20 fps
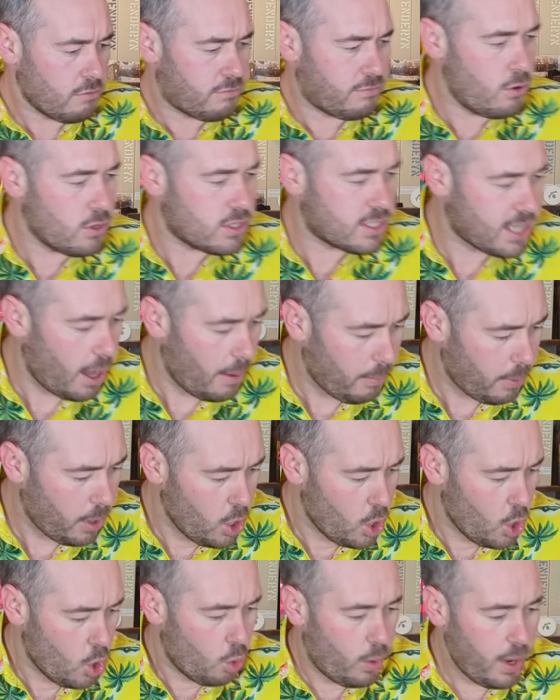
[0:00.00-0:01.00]
First up,
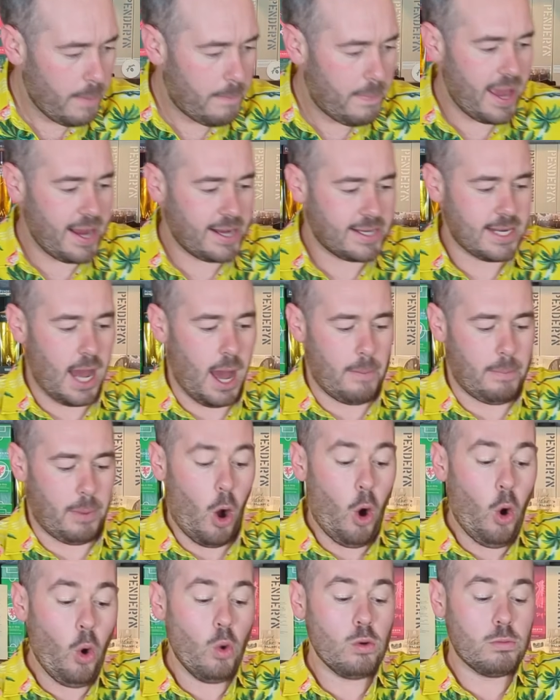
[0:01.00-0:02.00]
we picked up
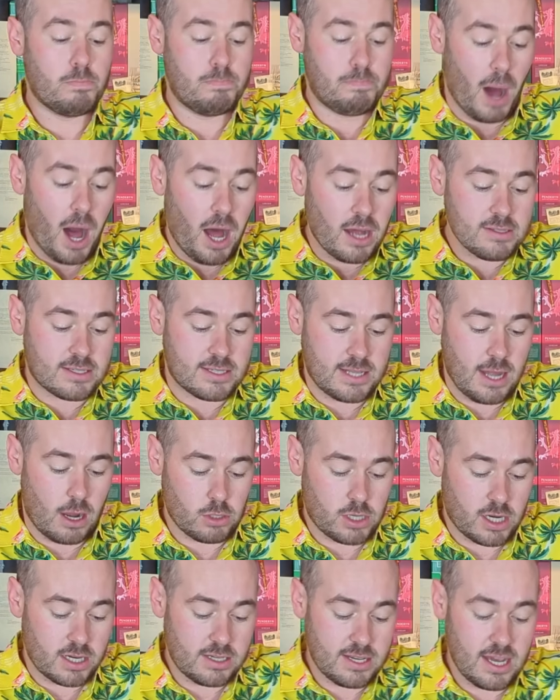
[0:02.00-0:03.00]
Old
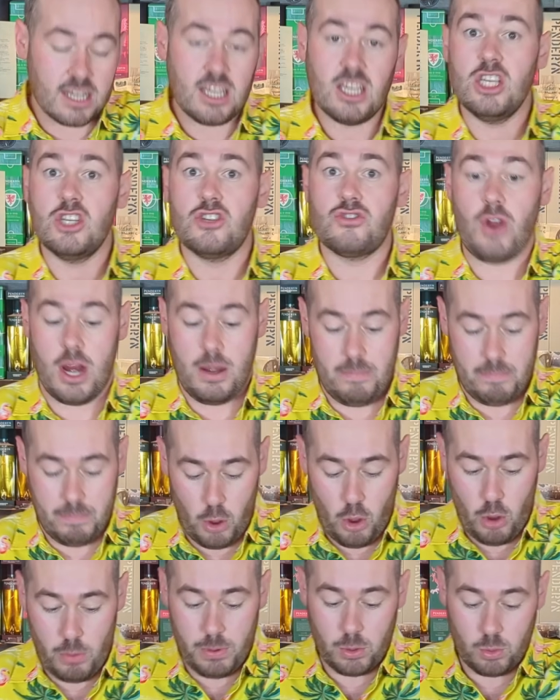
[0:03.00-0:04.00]
Bardstown Kentucky Straight
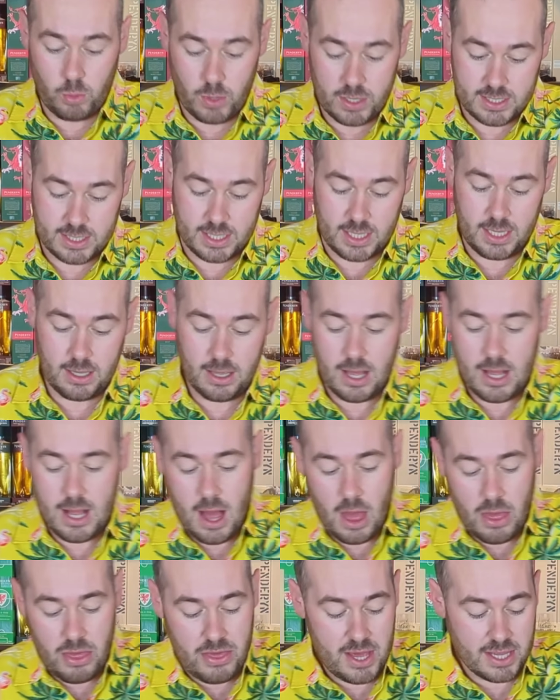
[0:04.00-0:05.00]
Bourbon Whiskey.
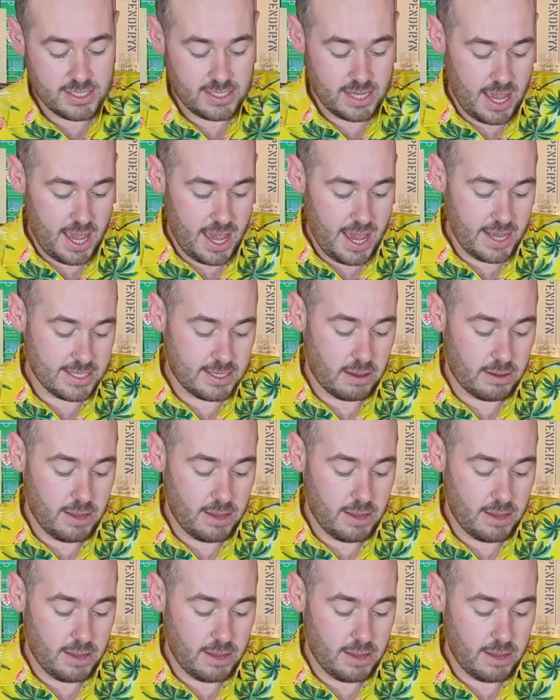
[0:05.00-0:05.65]
This is